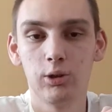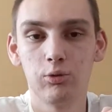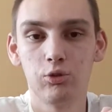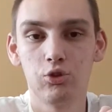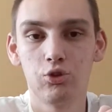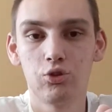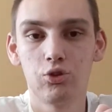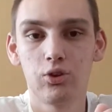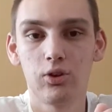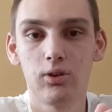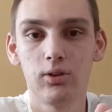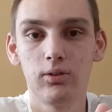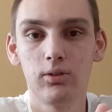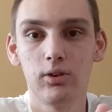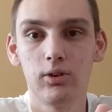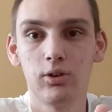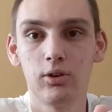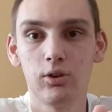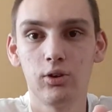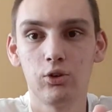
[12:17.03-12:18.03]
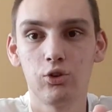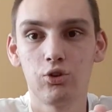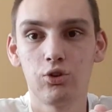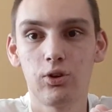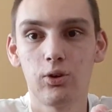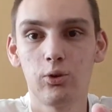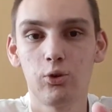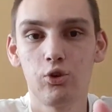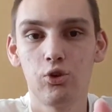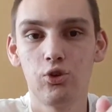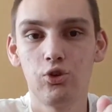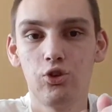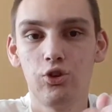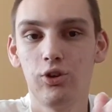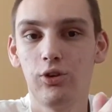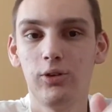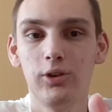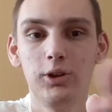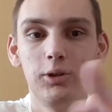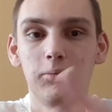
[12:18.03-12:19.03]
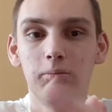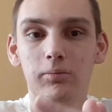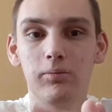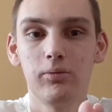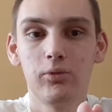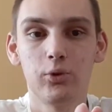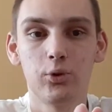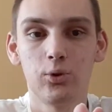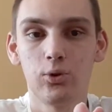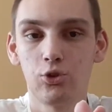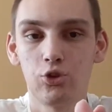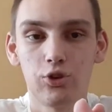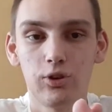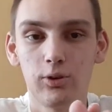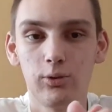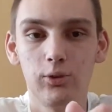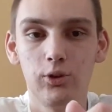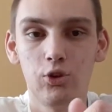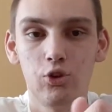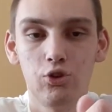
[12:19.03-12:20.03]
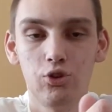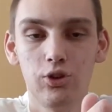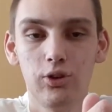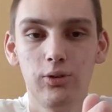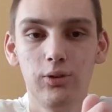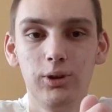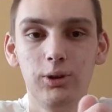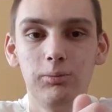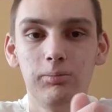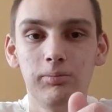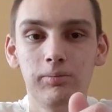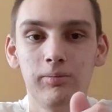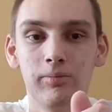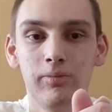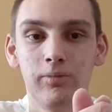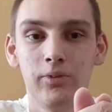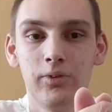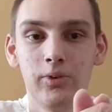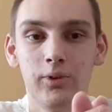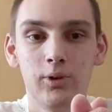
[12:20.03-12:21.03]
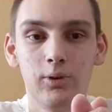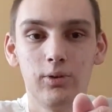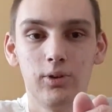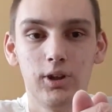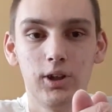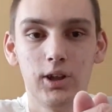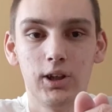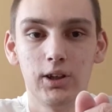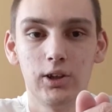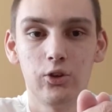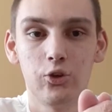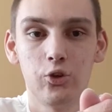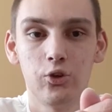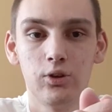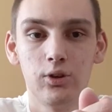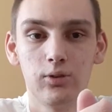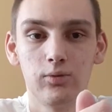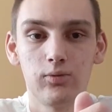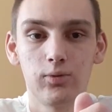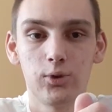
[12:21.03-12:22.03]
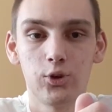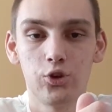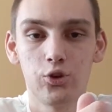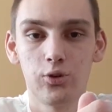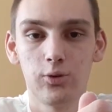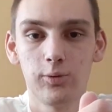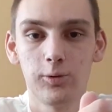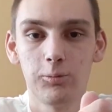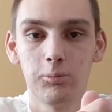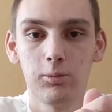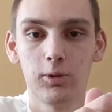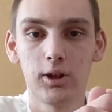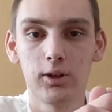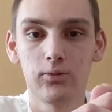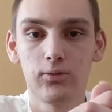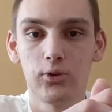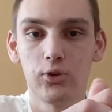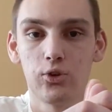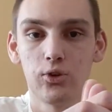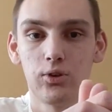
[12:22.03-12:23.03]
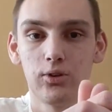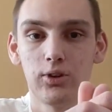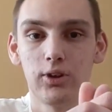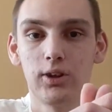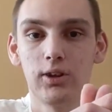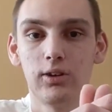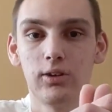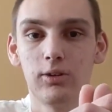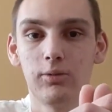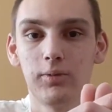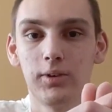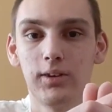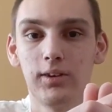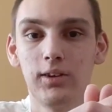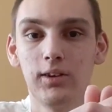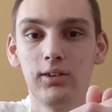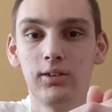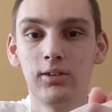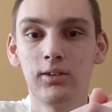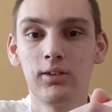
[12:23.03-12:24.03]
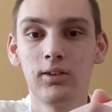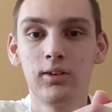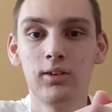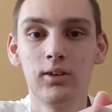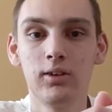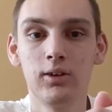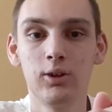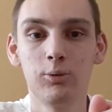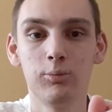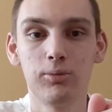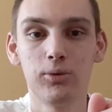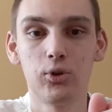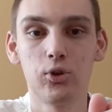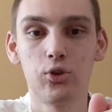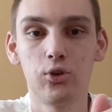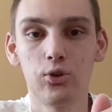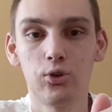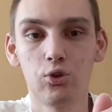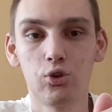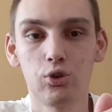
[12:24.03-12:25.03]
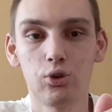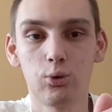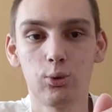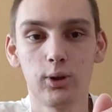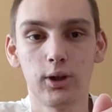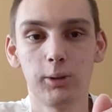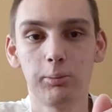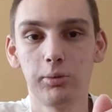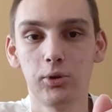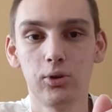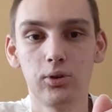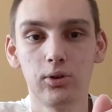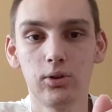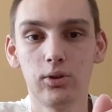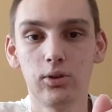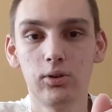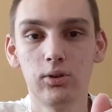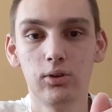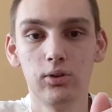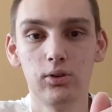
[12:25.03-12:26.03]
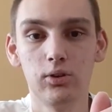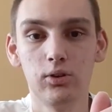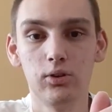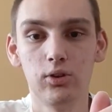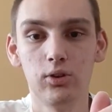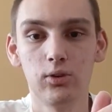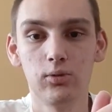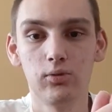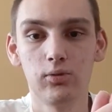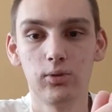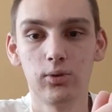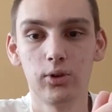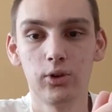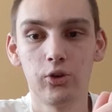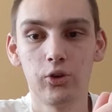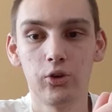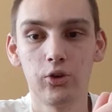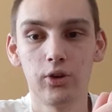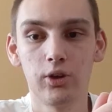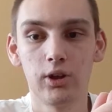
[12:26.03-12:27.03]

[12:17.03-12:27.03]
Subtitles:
Charles Chili or Charlie's Chili, and it's known for serving breakfast all day and everything. Plus, there's a crab cooker known for its